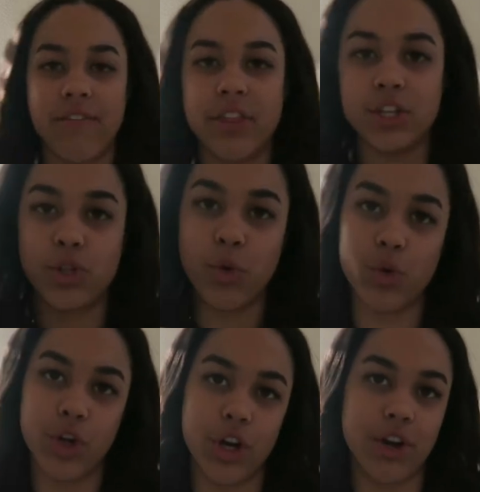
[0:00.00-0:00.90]

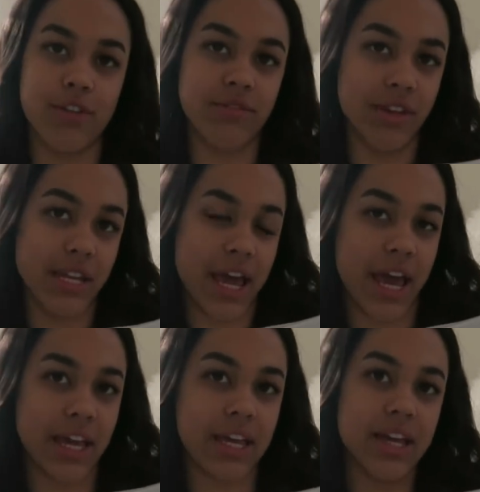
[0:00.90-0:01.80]
off-the-shoulder
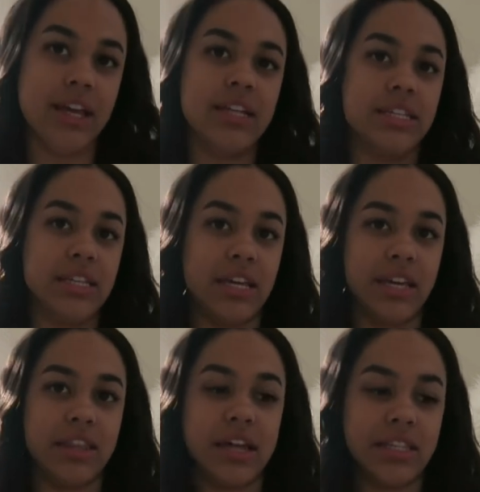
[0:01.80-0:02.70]
V-neck
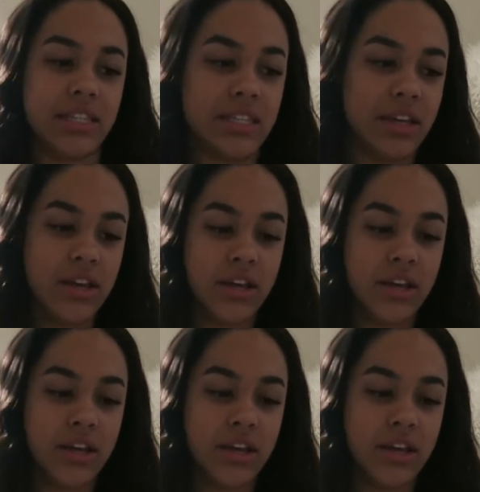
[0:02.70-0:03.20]
tee that's